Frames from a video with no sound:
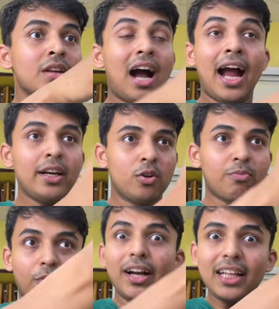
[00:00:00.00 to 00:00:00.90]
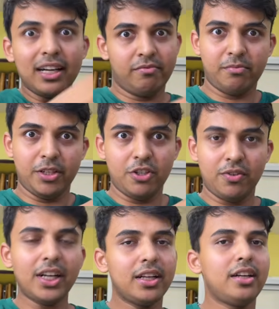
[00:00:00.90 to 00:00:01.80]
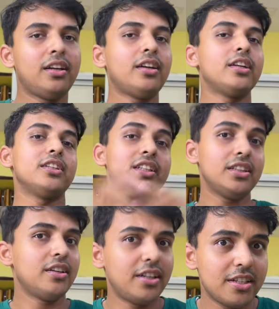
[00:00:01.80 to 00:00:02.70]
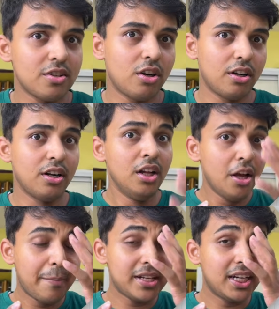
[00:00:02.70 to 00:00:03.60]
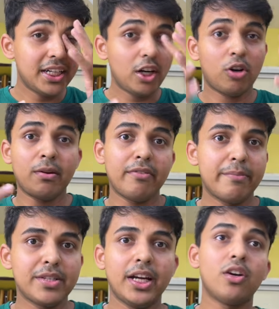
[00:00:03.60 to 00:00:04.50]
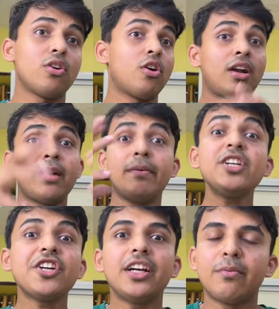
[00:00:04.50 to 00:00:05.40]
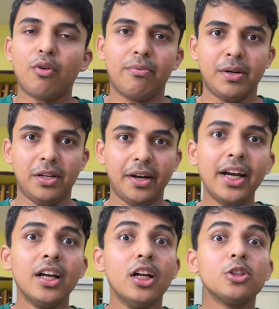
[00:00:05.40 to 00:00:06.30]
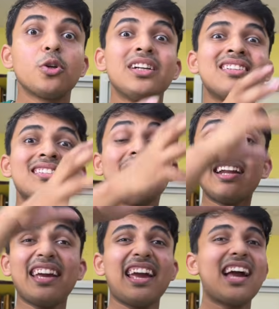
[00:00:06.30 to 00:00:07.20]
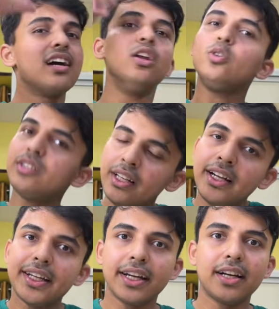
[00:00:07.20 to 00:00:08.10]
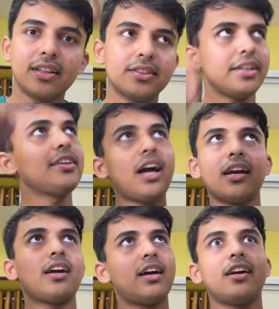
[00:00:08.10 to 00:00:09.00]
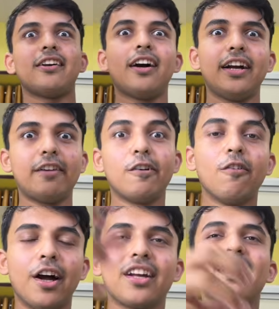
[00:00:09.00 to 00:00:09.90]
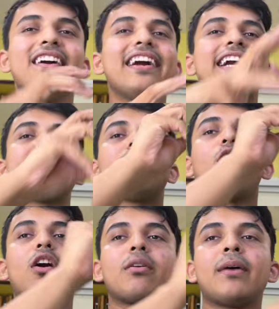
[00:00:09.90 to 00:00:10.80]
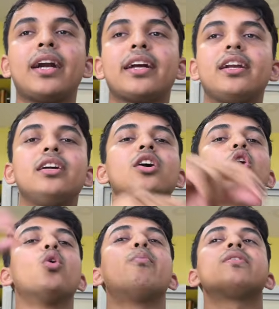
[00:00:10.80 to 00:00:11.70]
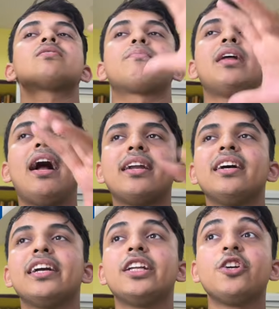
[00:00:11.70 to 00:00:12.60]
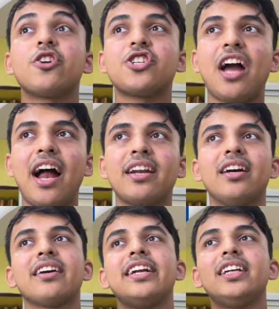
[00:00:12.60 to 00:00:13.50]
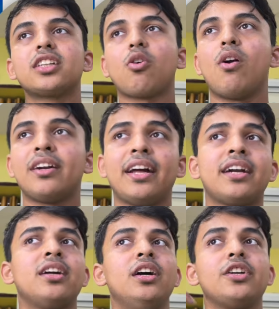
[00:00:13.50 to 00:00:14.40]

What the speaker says: I don't provide that information, right? Neither it is presented on my website, or nor I mentioned it properly, right? So instead, AI hallucinating it and saying, yeah, it will work. It automatically opens up that in your chat, creates a contact,